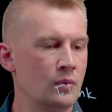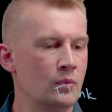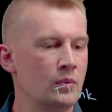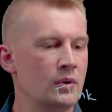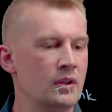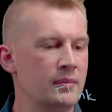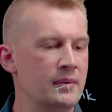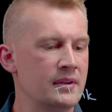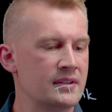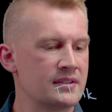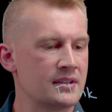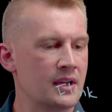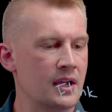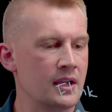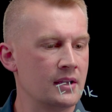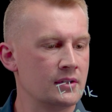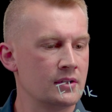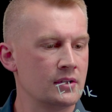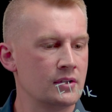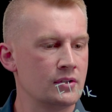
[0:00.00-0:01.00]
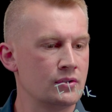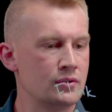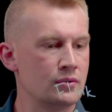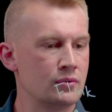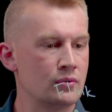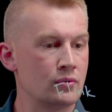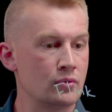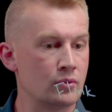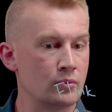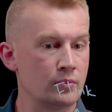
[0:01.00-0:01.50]
will be assigned
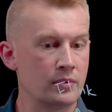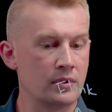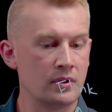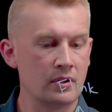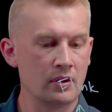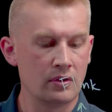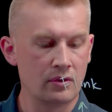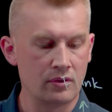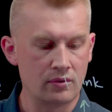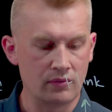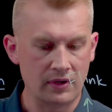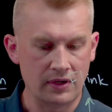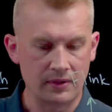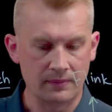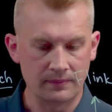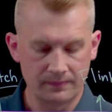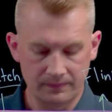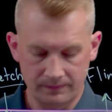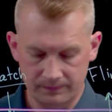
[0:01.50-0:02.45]
to group three.